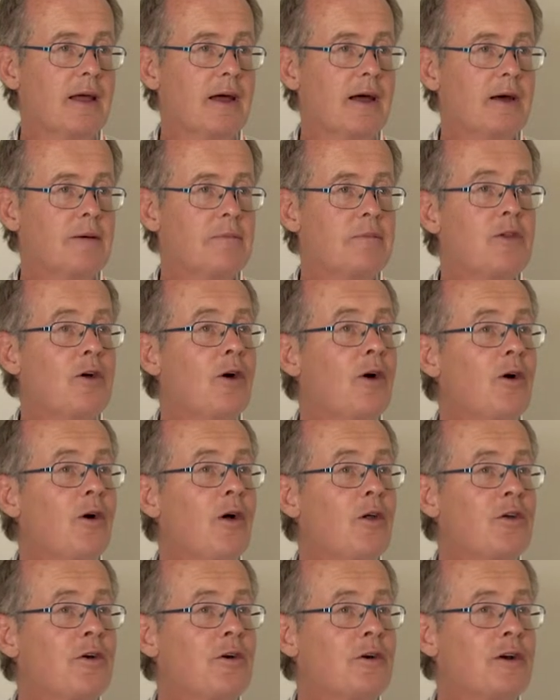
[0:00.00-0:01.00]
There are
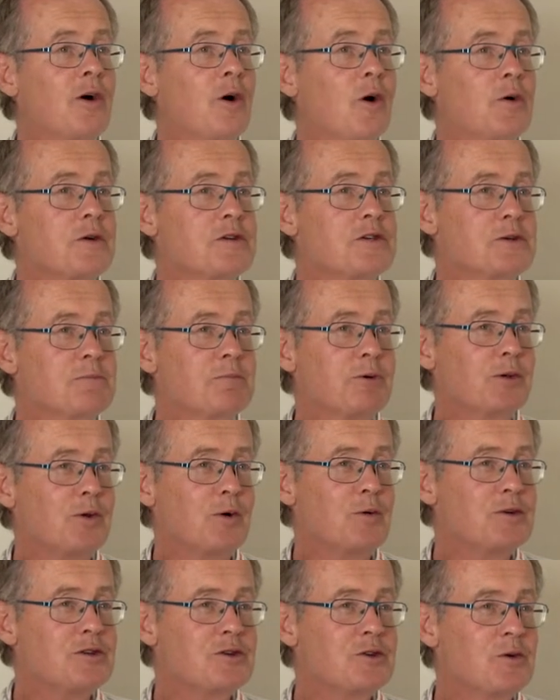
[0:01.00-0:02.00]
other causes, but
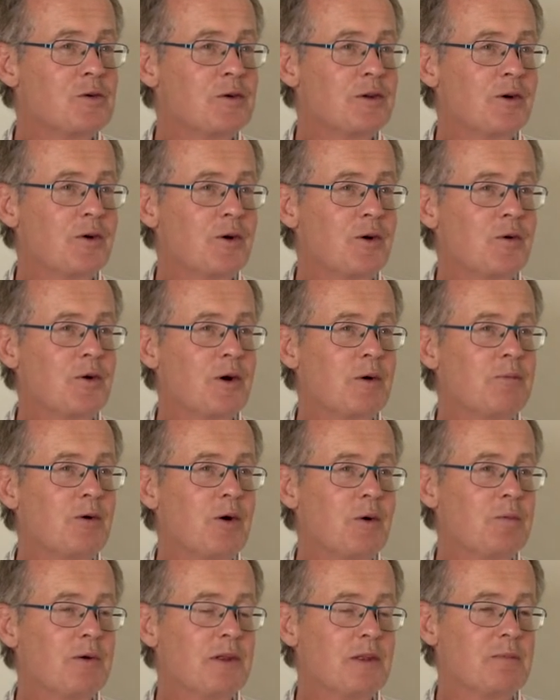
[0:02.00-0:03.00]
those two on their own are
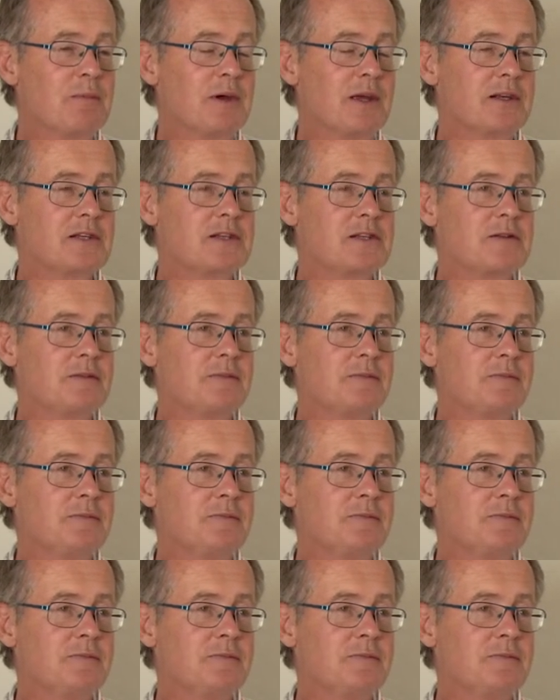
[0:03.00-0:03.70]
probably the biggest.